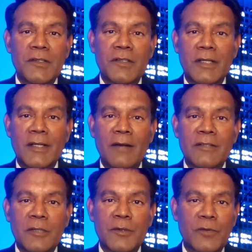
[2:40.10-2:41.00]
since he
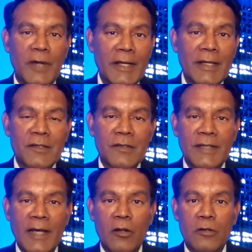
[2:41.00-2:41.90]
announced he was running and since
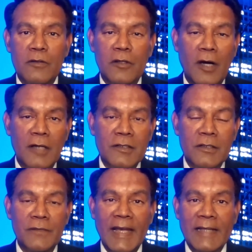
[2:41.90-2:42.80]
he had all those losses
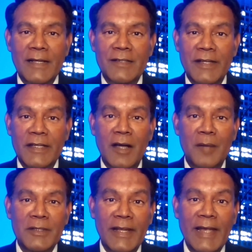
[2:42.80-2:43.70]
of candidates that he
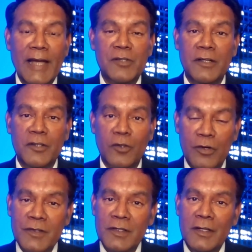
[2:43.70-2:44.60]
nominated, that he actually
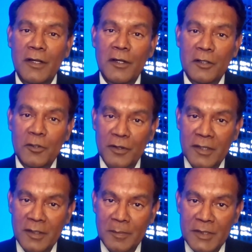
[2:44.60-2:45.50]
endorsed during
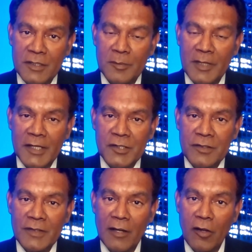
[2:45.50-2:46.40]
the midterm
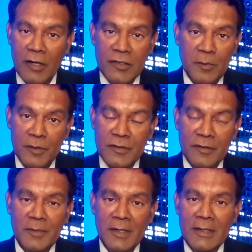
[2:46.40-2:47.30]
elections. They lost most of
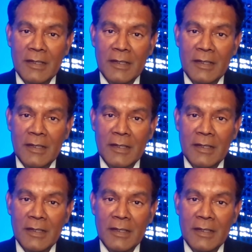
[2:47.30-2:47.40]
them.